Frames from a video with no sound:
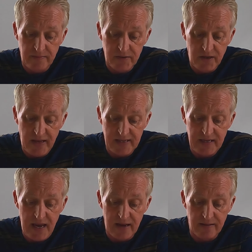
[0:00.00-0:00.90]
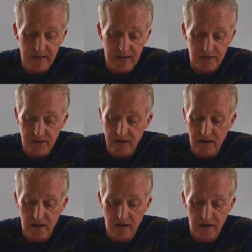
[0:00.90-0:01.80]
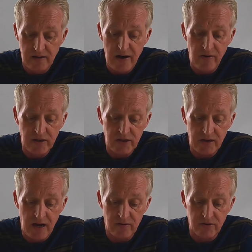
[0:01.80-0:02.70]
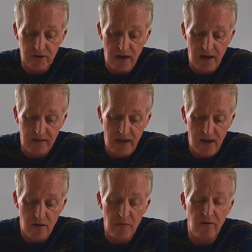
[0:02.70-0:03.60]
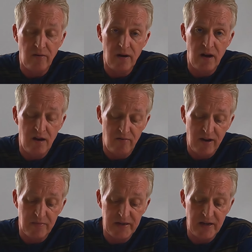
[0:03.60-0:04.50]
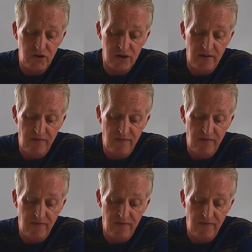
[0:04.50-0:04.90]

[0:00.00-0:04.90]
so that's it. That's uh, Nerite snails, and they are my uh, recommendation.